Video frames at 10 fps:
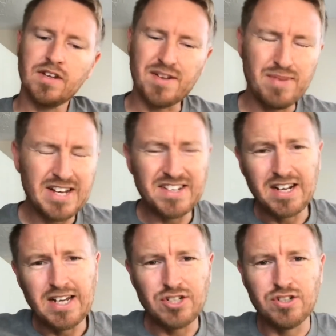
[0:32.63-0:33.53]
So
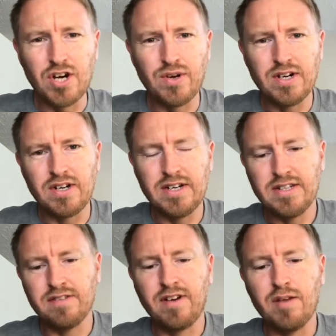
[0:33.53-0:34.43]
basically, as you know, I
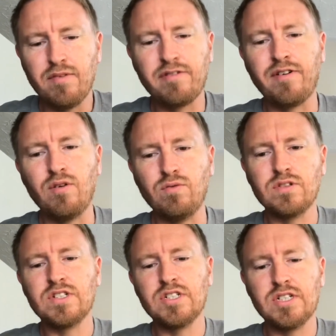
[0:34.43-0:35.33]
developed the
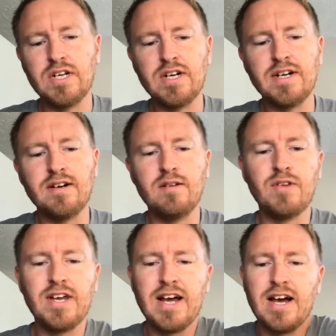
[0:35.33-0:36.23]
fault
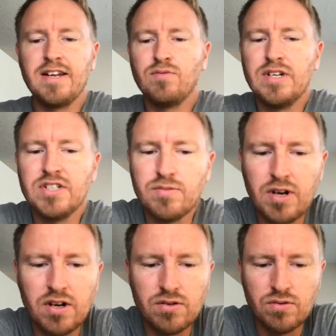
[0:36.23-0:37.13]
that it had. It went to
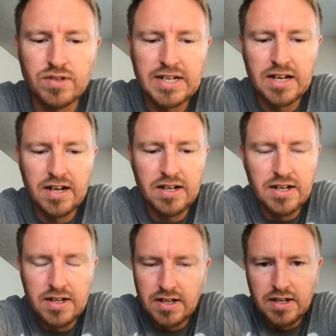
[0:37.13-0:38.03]
my local dealer
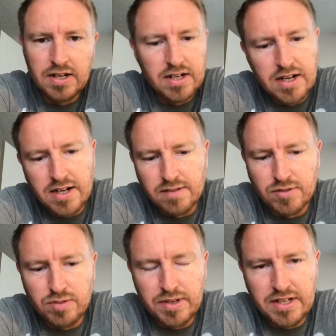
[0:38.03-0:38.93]

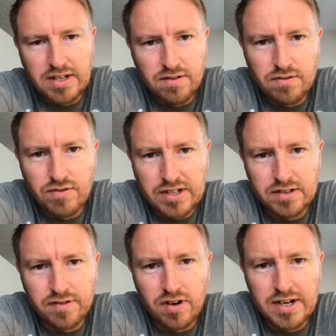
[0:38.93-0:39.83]
to be
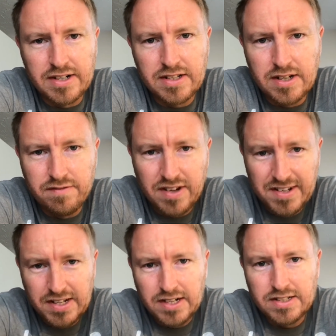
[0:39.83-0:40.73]
rectified and
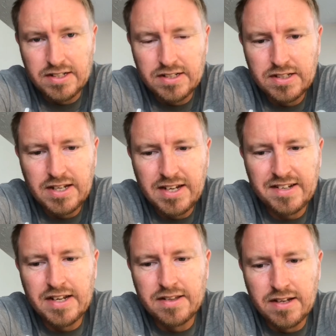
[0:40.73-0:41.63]
investigated. They
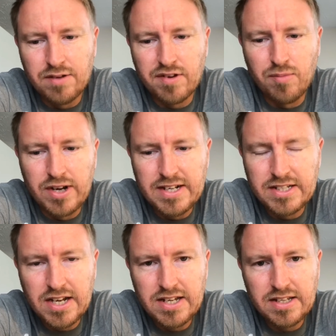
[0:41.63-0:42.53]
said that it was my
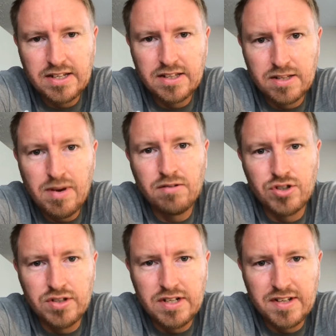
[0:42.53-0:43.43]
intake, the mount
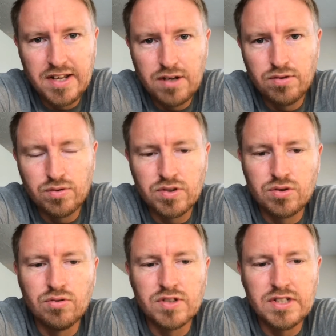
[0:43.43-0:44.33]
tune intake, which was
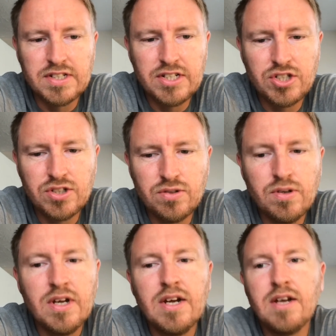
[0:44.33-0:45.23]
causing the
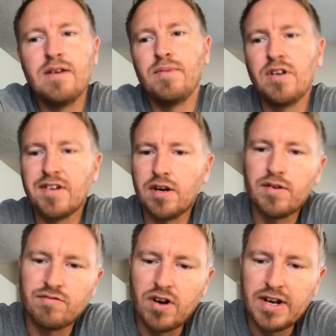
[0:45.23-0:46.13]
issue because I
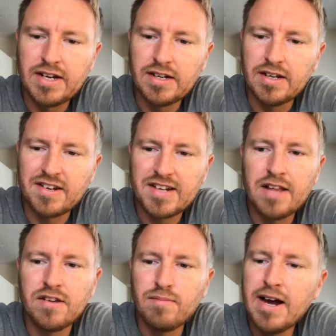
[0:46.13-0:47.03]
was running a
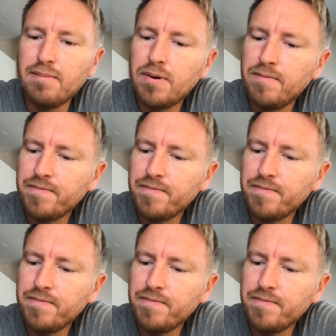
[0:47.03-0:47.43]
standard map.